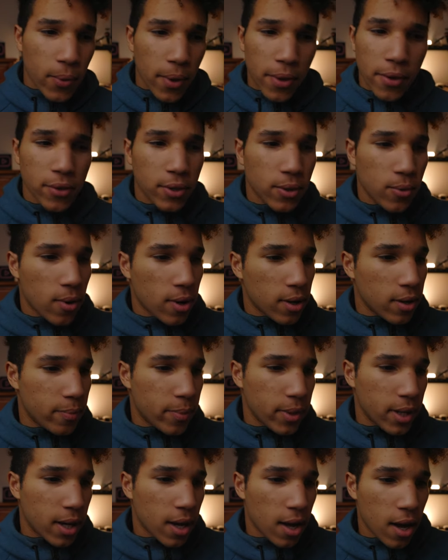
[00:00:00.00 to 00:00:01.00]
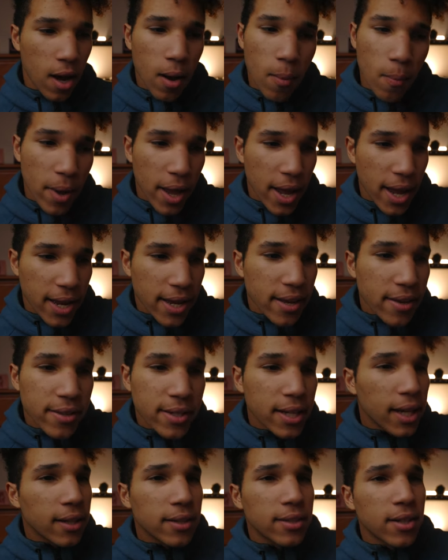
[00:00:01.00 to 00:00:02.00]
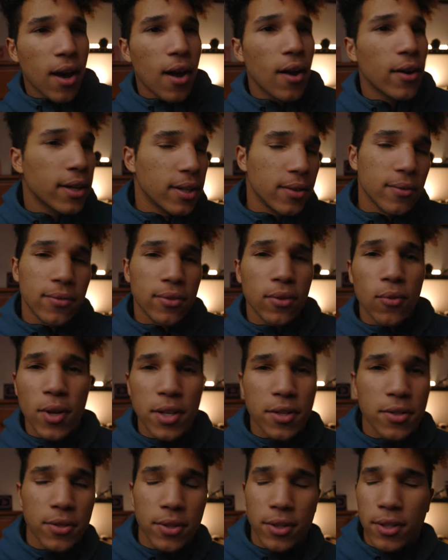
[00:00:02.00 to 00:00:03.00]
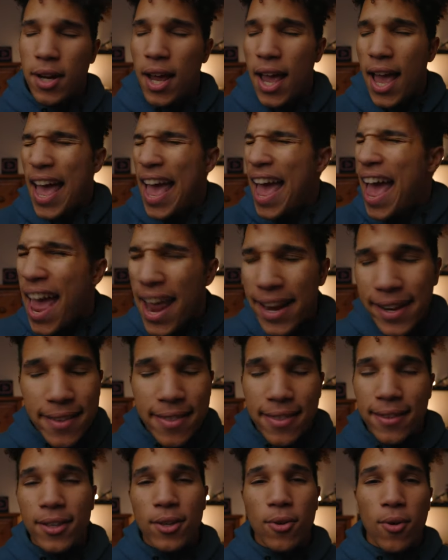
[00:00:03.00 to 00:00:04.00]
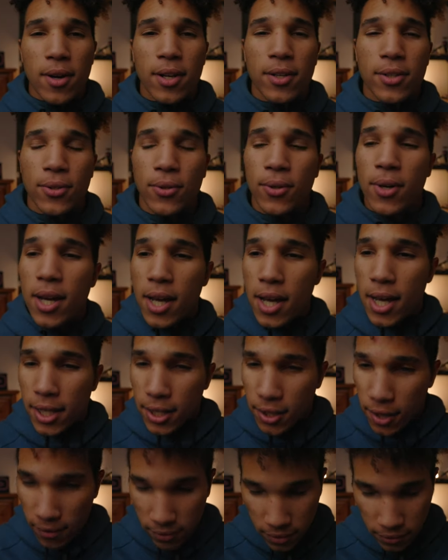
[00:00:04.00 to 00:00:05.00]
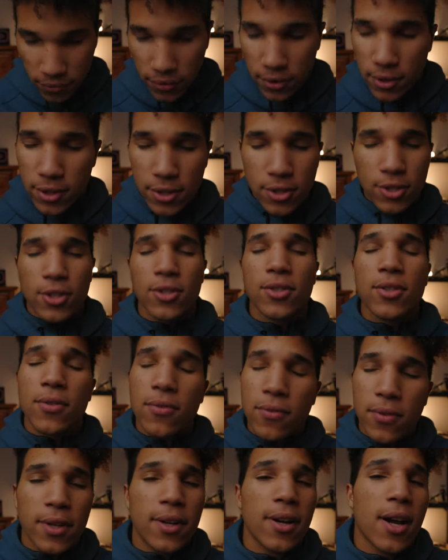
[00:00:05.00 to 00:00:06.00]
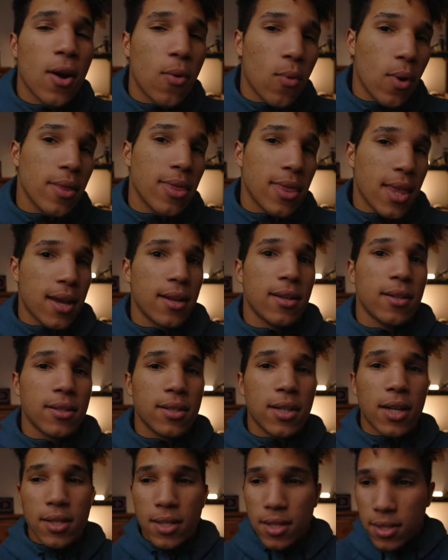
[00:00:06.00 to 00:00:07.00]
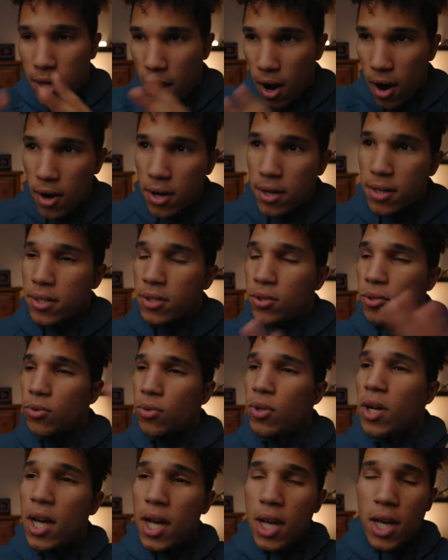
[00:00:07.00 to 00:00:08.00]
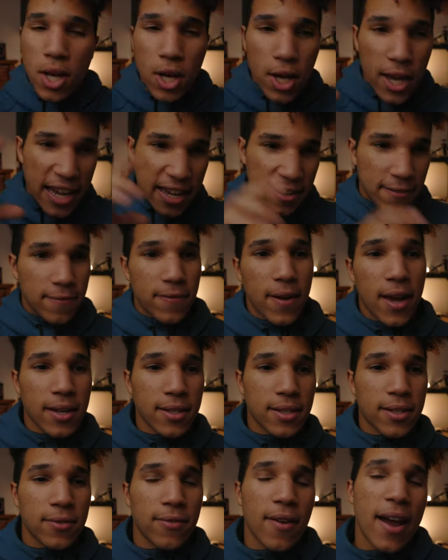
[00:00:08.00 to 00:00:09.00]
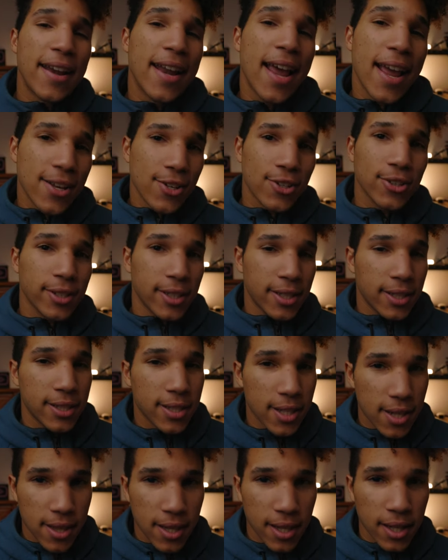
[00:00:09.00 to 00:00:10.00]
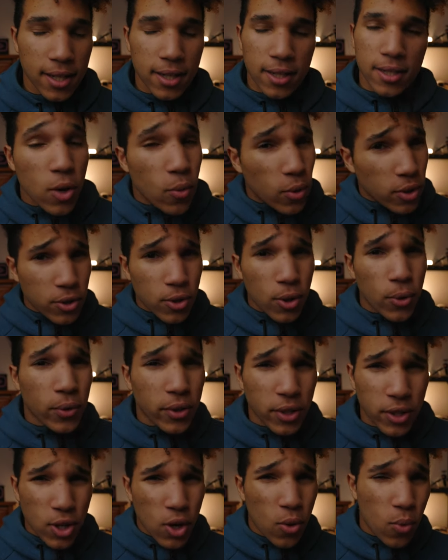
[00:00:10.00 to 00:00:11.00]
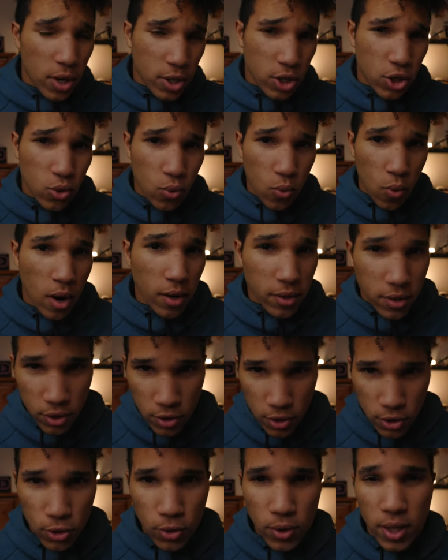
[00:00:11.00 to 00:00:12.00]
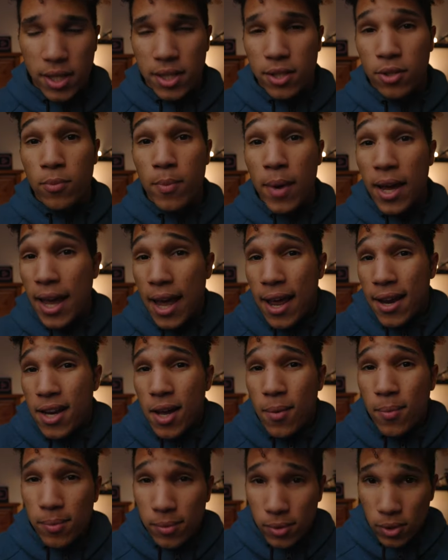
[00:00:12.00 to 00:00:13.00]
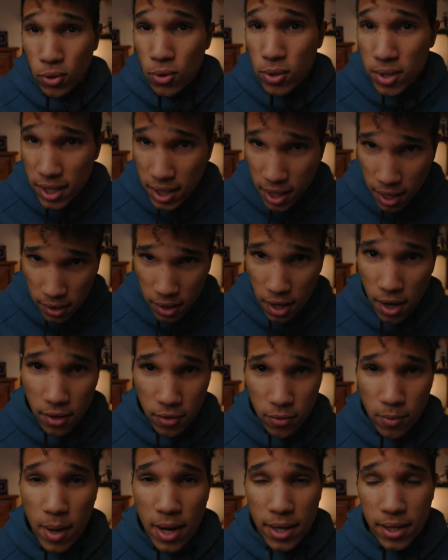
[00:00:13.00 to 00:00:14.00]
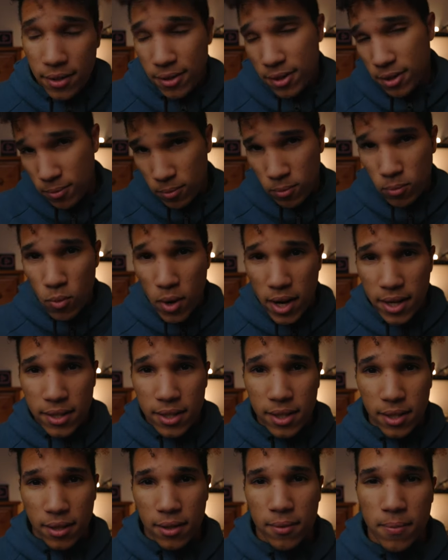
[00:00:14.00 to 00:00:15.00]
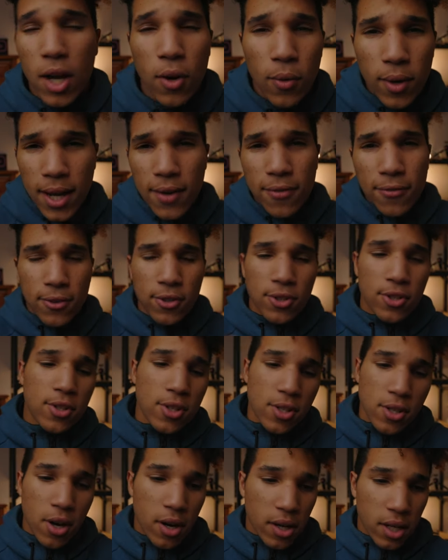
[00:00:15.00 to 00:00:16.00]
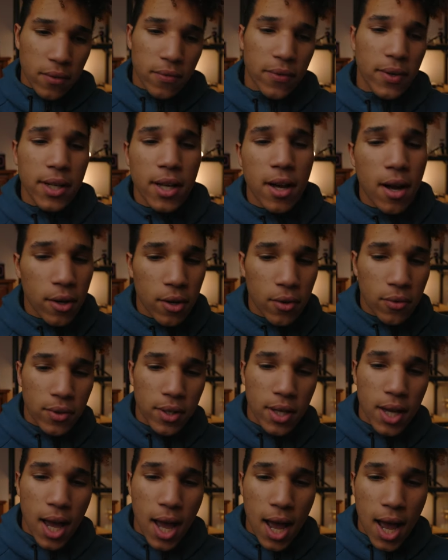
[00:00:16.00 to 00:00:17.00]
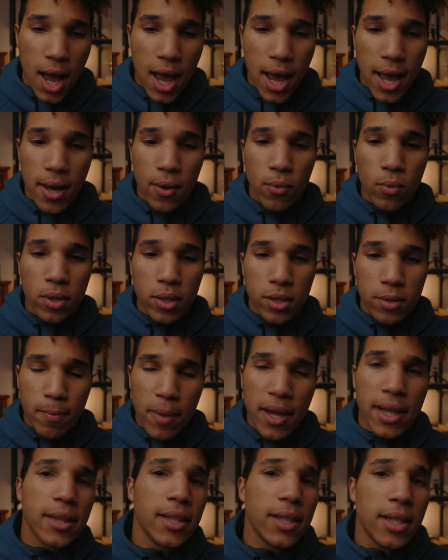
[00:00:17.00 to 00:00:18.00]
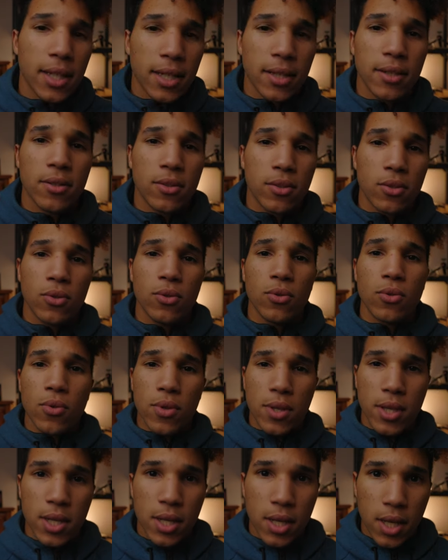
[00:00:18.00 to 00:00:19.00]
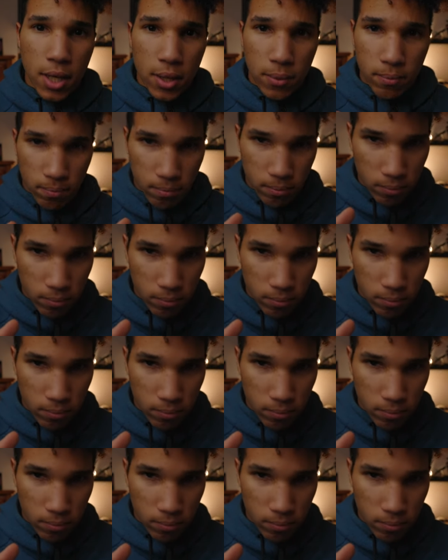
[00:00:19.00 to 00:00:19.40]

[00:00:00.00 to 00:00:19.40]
whether you want to become a TikTok influencer. Anything you want to do, you have to first just figure out what that is, because it's hard to invest financially into things when you don't really know what you want to do, because you may end up losing a lot of money or wasting it. When I first started videography, I was mainly into the